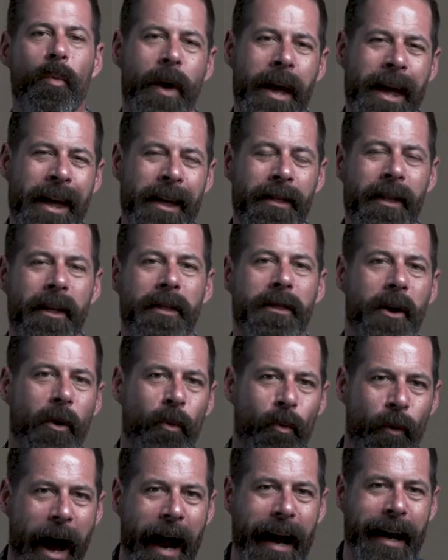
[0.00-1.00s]
with the
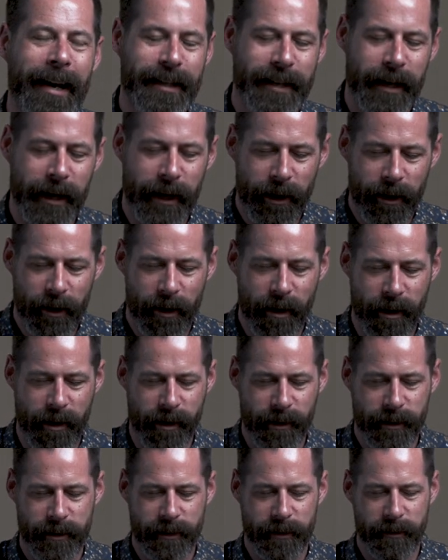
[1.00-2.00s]
right
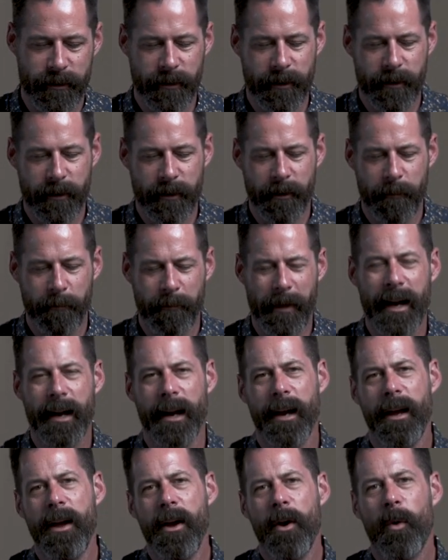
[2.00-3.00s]
heart.
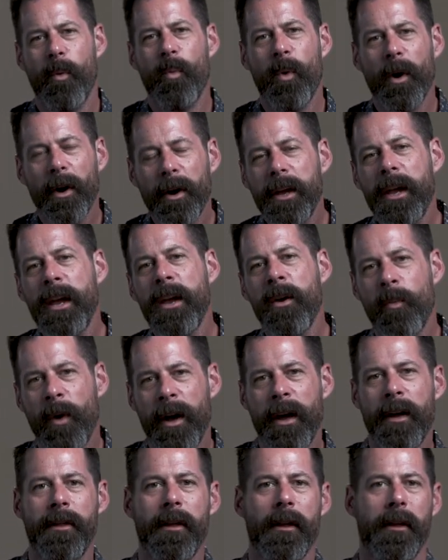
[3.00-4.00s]
By working
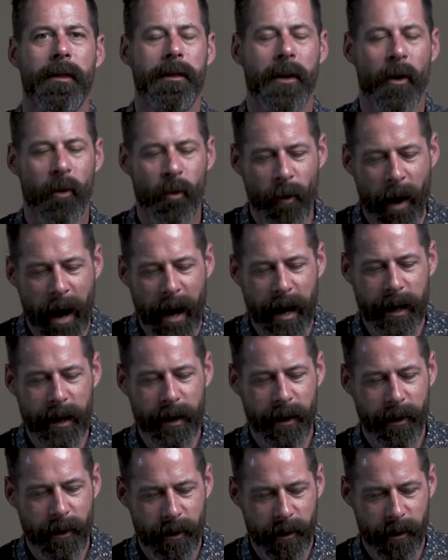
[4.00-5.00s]
with the right
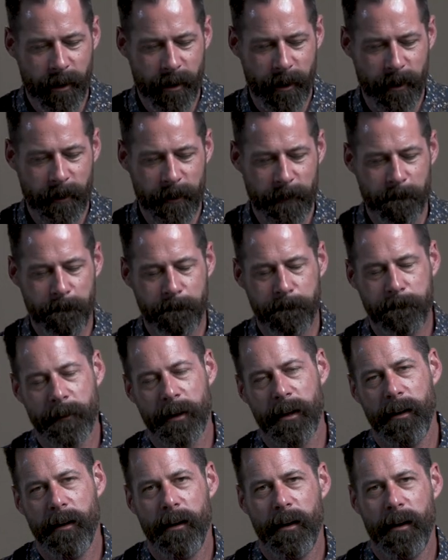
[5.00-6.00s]
heart.
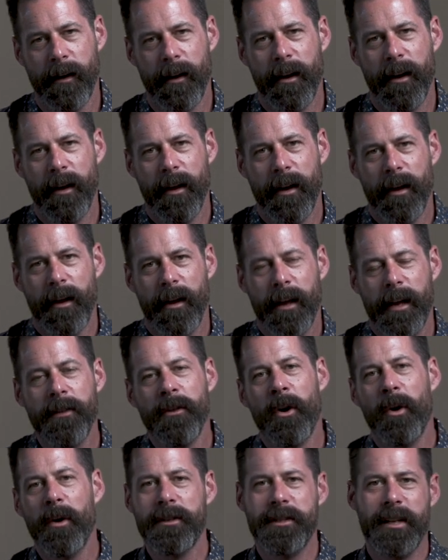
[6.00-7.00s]
In
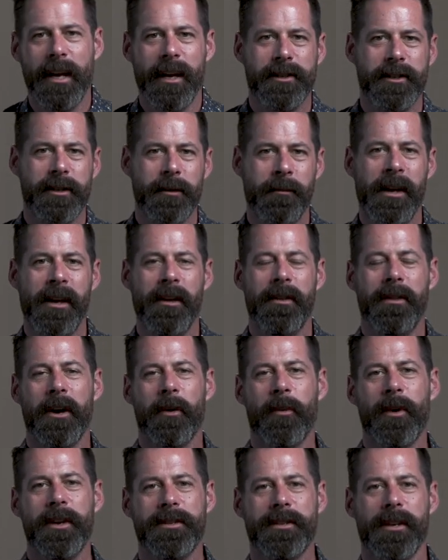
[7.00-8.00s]
the Old Testament,
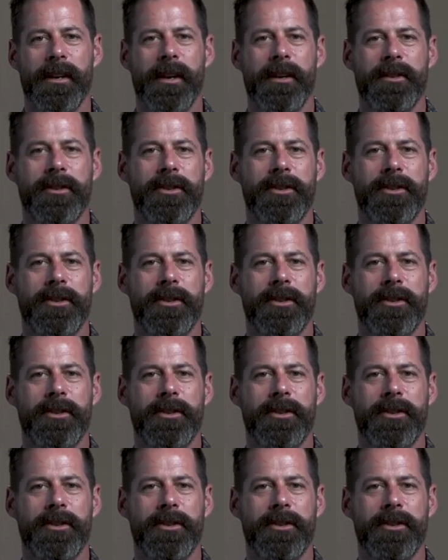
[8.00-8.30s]
there was a